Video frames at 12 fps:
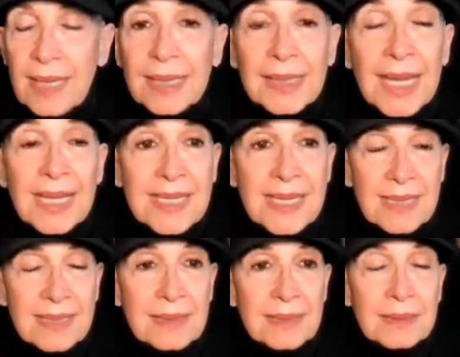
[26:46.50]
a
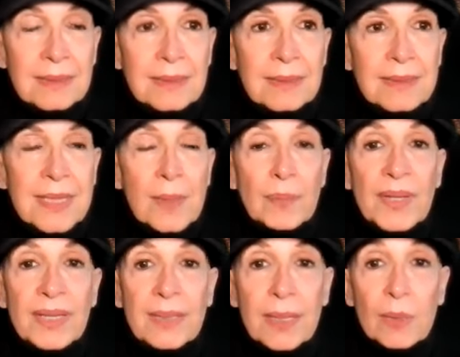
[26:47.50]
lesson,
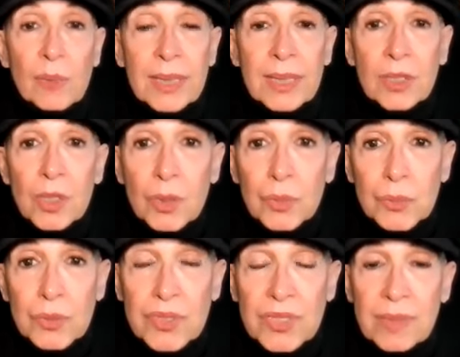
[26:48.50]
something that we can
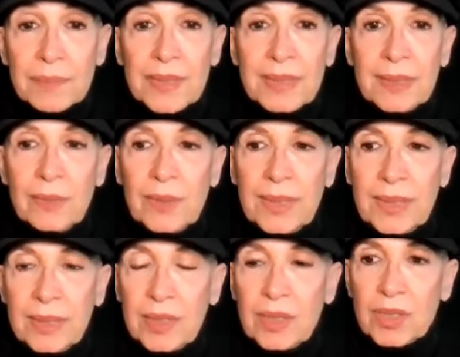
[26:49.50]
use, something that we
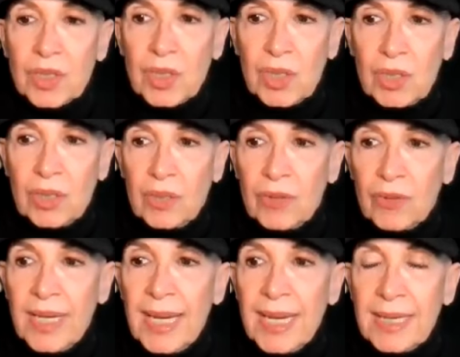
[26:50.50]
can
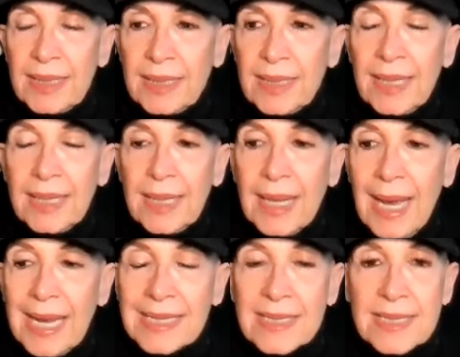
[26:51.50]
create
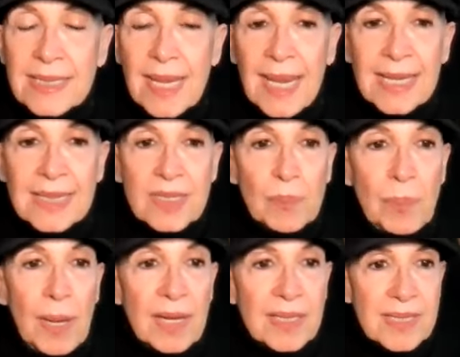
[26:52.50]
as as a
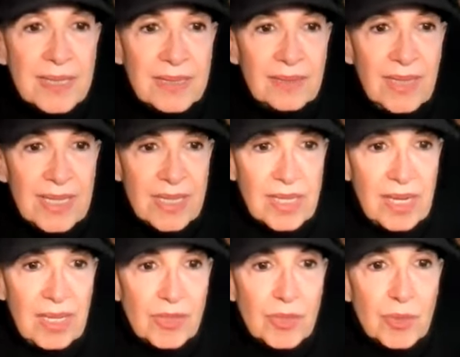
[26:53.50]
positive, as a
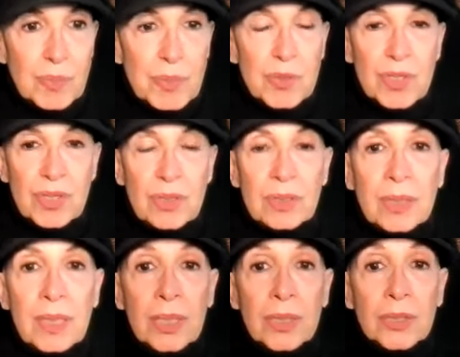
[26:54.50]
contribution
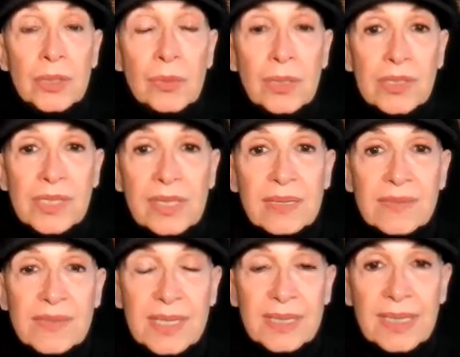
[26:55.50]
to
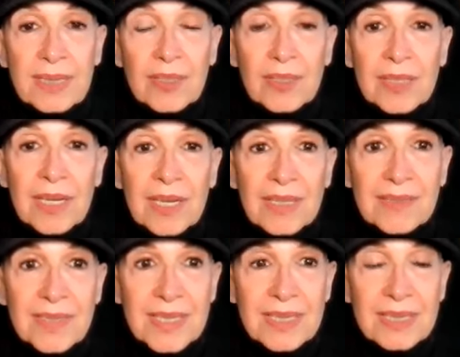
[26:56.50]
ourselves and in our
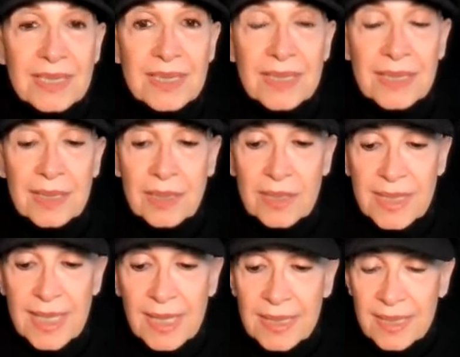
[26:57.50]
lives because
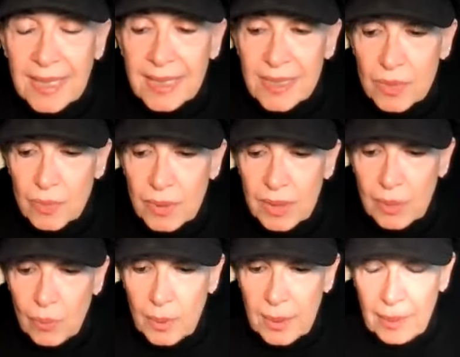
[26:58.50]
that that's really
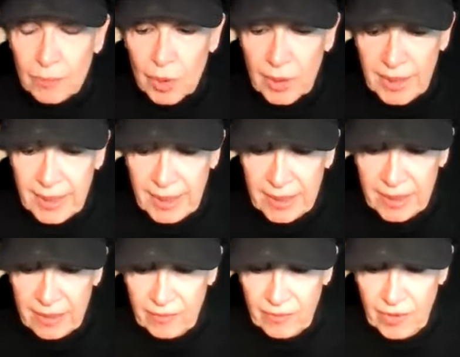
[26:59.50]
what i'm looking
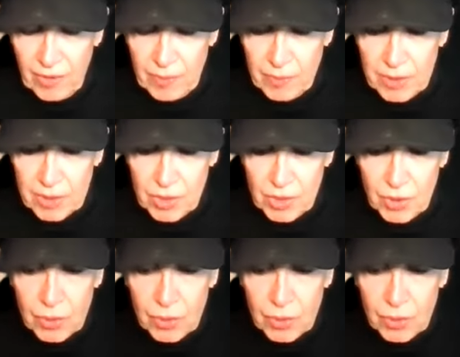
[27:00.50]
at very much